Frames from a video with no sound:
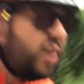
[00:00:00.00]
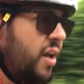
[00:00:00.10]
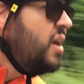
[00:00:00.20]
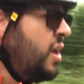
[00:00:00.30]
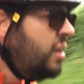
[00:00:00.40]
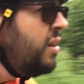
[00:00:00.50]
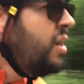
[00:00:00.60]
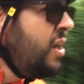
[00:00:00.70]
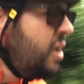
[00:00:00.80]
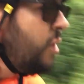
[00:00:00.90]
a bit
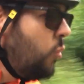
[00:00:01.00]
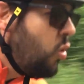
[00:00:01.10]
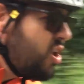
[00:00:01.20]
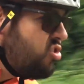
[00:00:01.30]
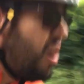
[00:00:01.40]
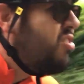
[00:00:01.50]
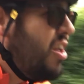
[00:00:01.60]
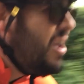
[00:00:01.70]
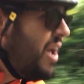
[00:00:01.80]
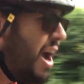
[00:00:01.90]
more
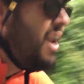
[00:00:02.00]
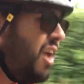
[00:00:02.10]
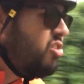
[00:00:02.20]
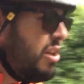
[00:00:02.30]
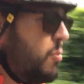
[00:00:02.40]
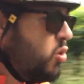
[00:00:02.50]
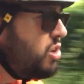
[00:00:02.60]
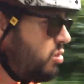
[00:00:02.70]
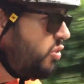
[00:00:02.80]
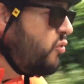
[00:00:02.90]
interesting and actually more
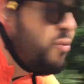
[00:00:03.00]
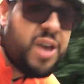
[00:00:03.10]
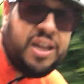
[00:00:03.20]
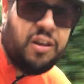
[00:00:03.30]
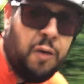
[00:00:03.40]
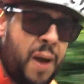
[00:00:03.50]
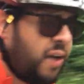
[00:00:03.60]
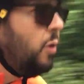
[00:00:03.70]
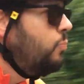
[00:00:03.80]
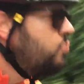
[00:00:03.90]
useful for me to look back
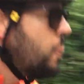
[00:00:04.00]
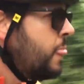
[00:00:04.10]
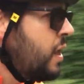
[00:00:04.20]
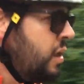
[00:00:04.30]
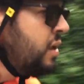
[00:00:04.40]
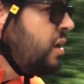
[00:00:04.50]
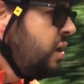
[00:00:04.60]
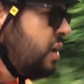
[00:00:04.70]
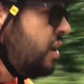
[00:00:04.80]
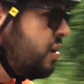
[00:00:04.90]

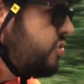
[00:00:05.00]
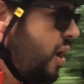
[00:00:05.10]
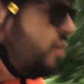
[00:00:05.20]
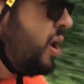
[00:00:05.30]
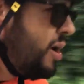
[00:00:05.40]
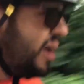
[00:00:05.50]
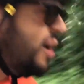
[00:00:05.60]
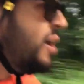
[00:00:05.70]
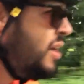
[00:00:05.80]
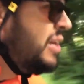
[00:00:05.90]
on. So
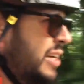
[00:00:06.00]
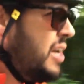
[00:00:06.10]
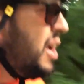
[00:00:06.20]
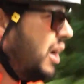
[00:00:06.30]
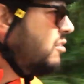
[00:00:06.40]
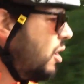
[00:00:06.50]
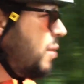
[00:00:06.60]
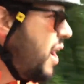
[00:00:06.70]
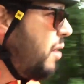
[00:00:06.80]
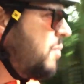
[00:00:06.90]
I've got
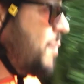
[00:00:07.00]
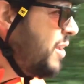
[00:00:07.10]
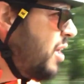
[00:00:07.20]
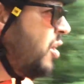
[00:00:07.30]
about maybe